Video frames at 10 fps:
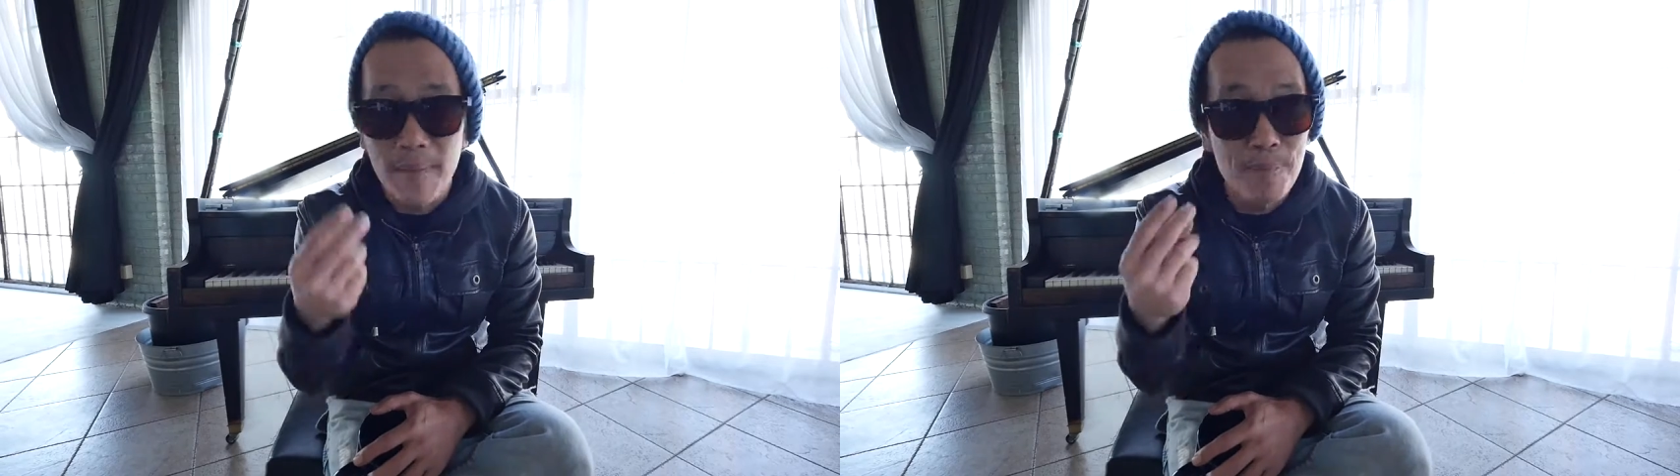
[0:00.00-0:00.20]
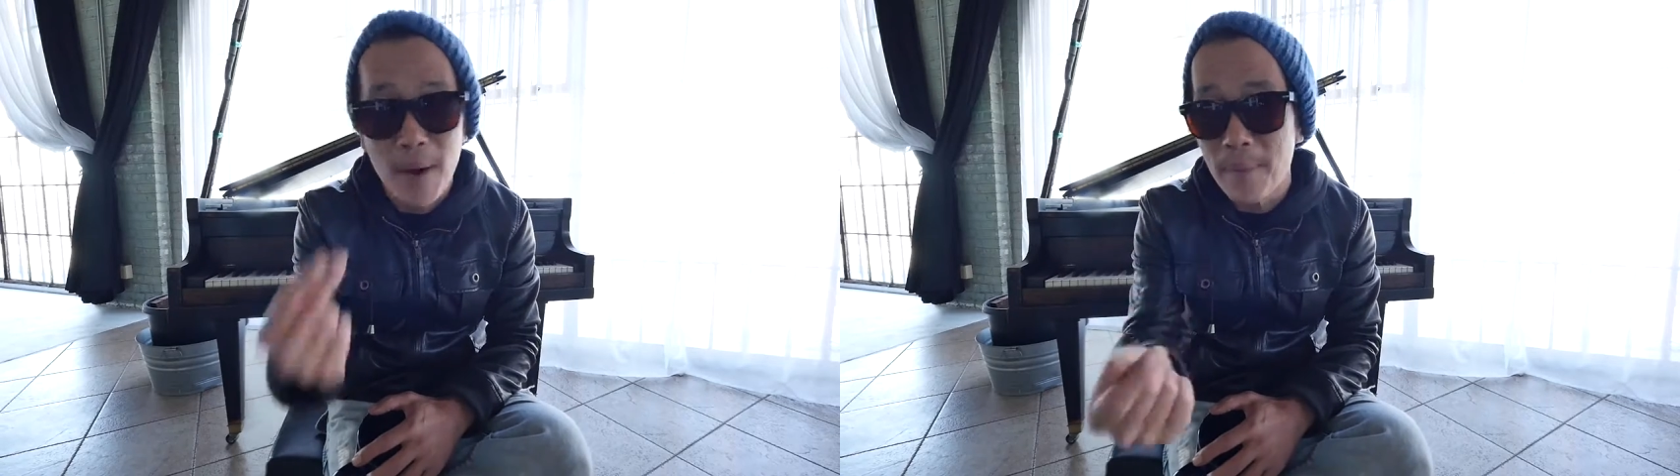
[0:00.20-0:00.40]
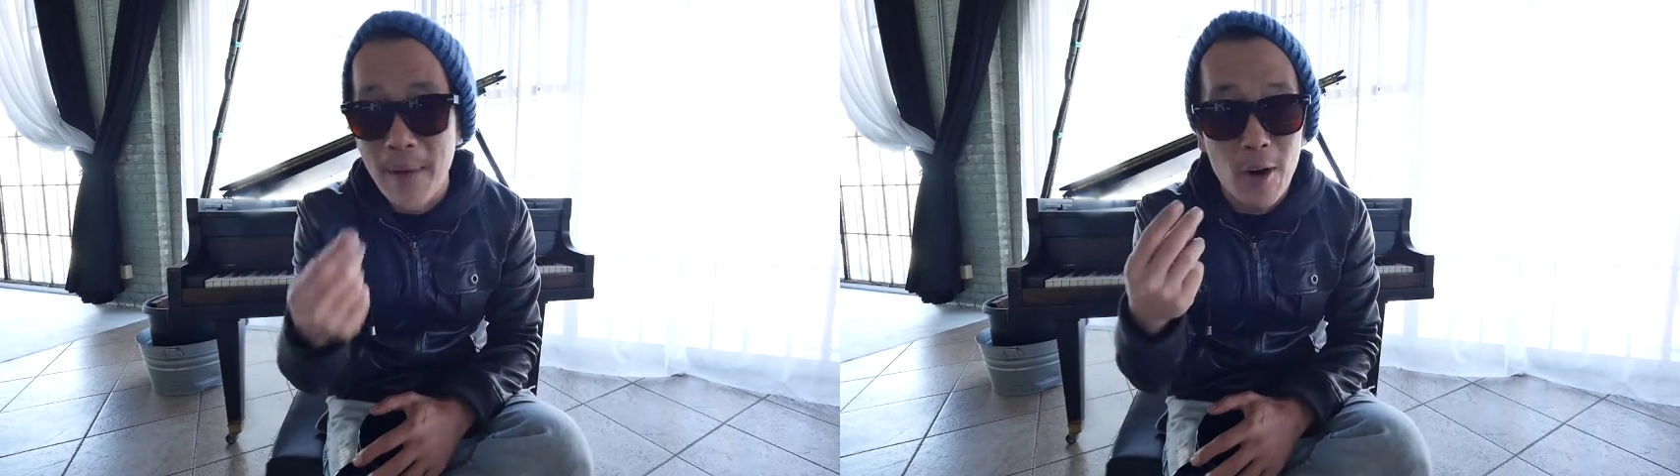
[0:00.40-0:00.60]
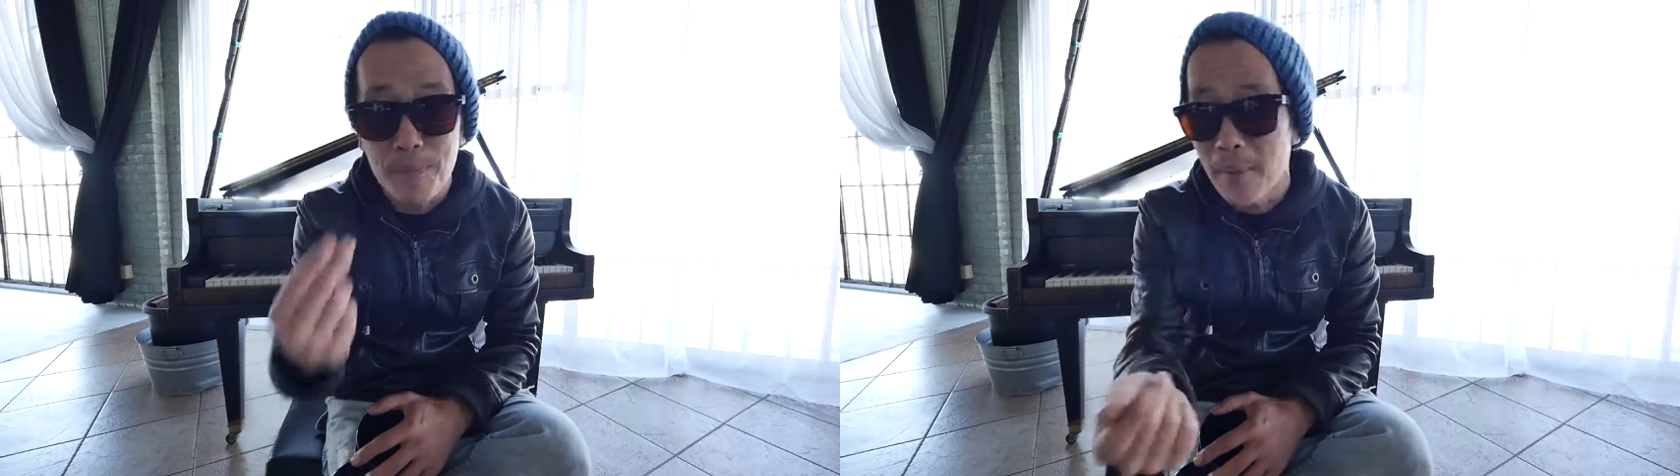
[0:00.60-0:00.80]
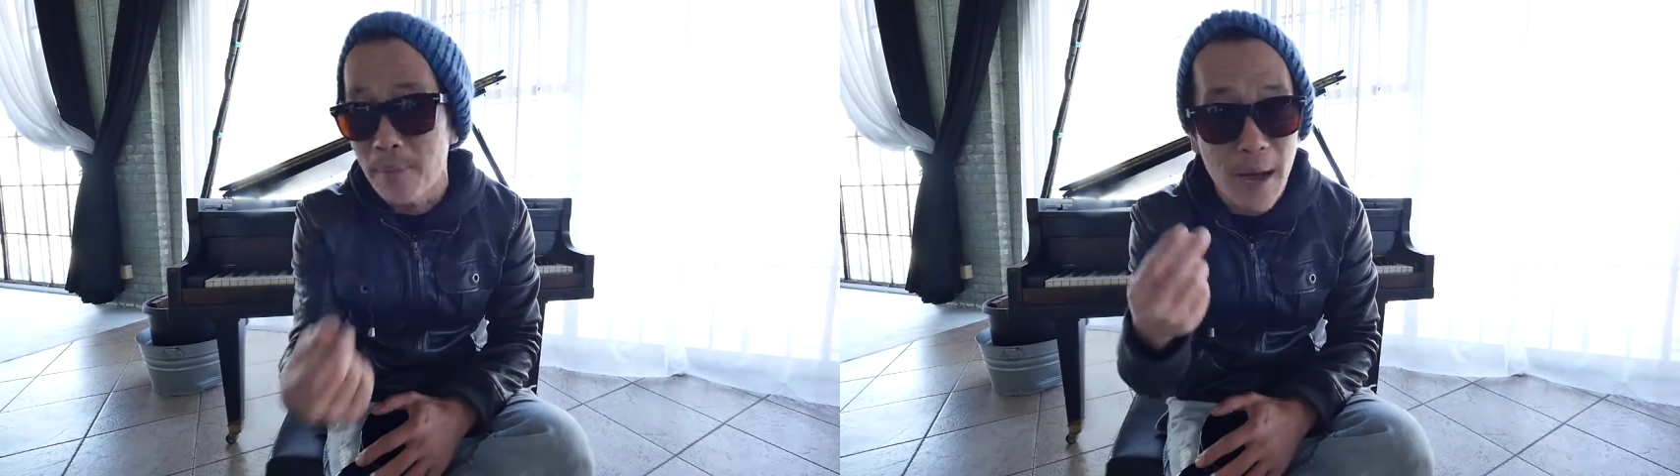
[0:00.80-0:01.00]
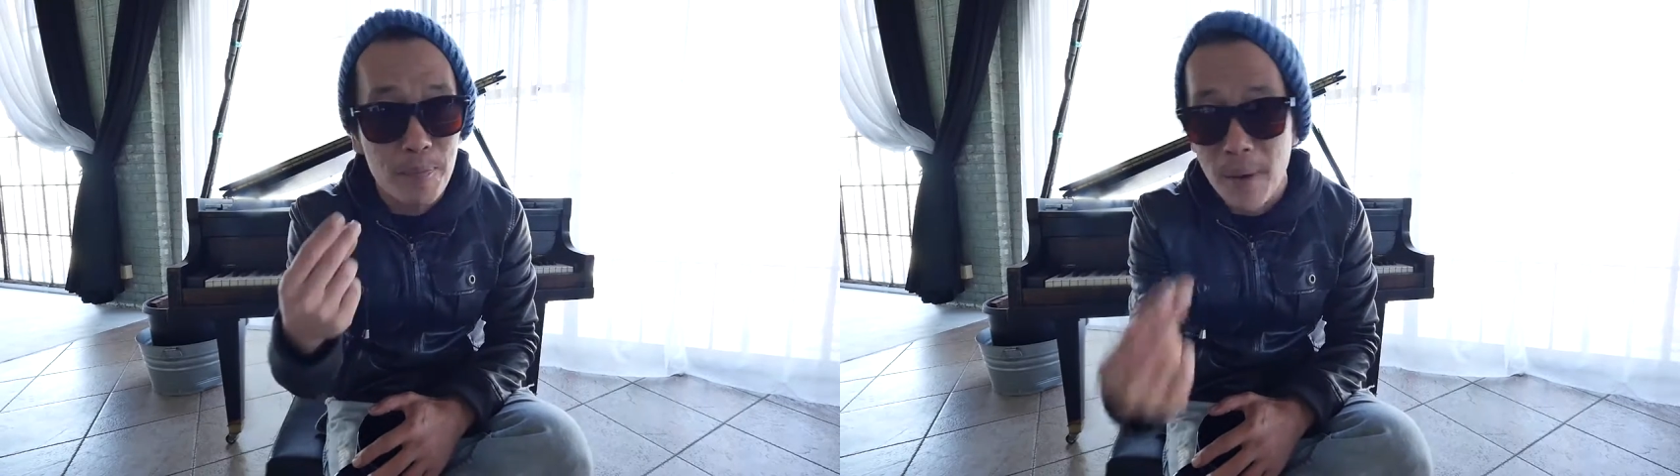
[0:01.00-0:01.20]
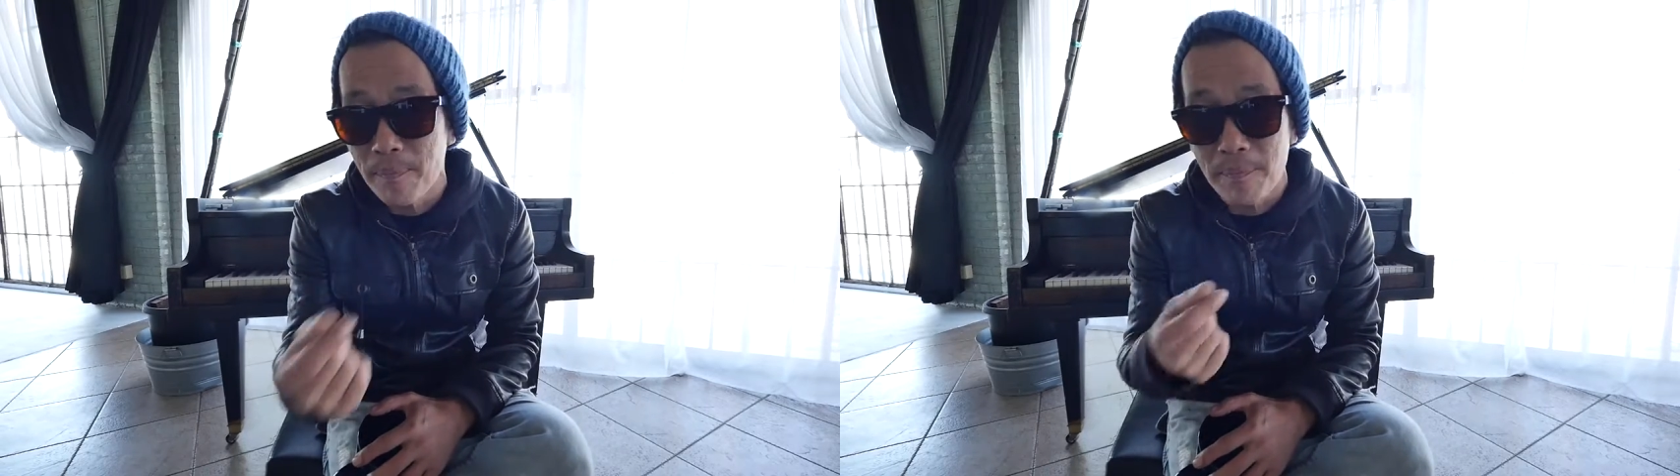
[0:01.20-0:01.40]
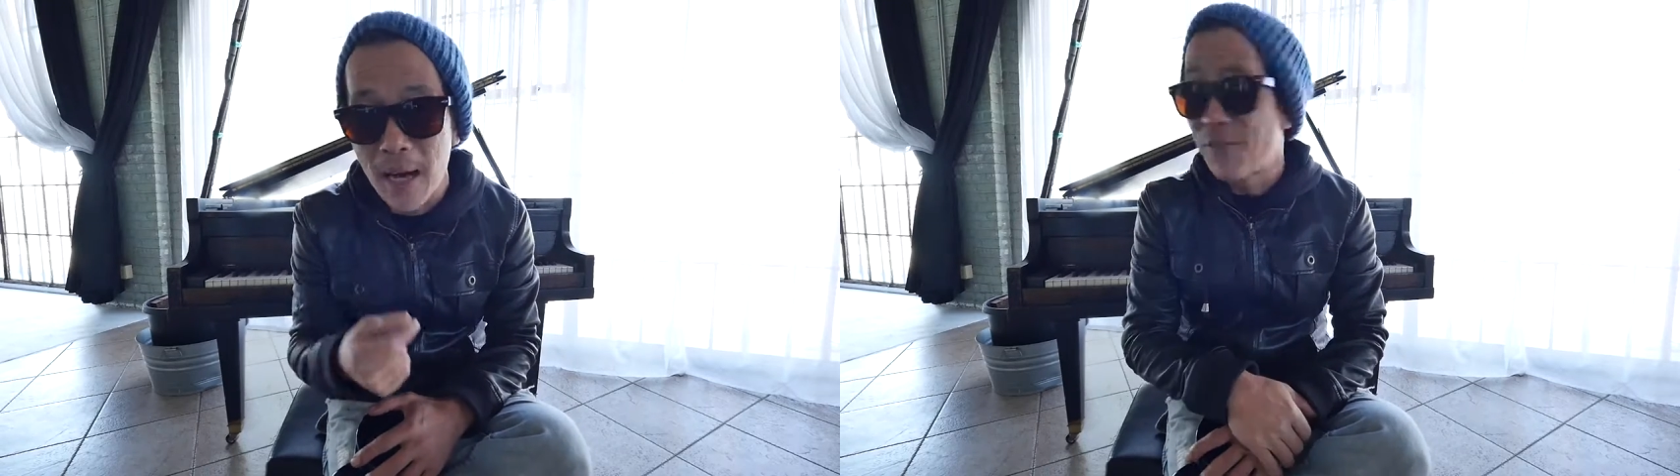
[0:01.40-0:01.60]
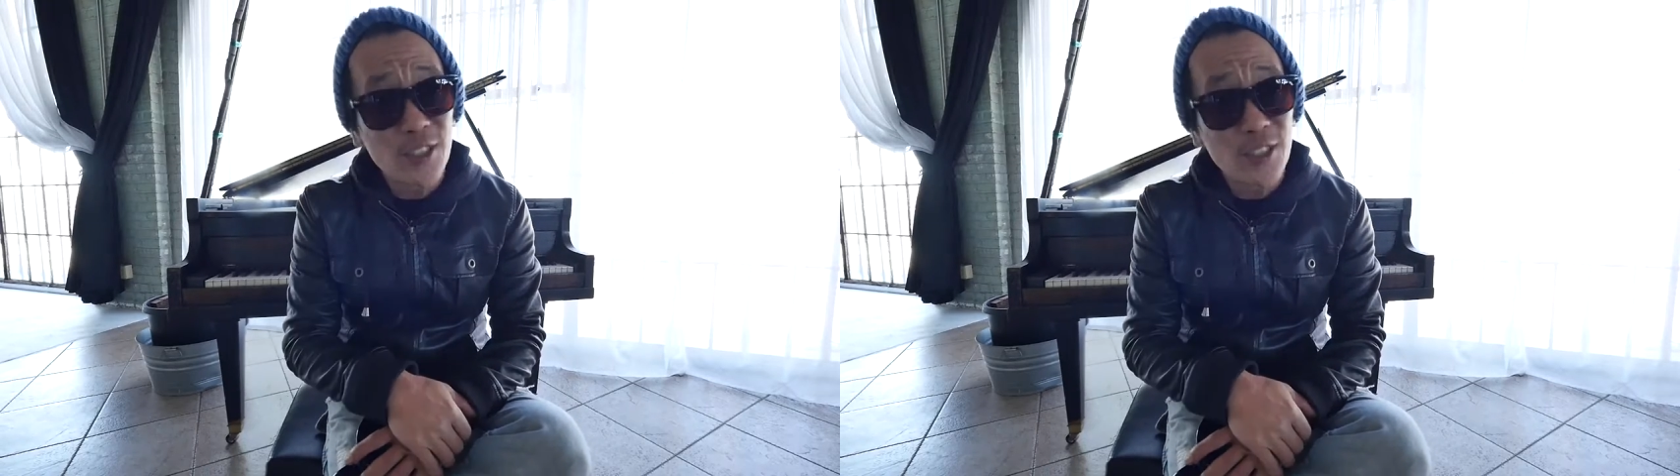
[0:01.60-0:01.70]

pump them out.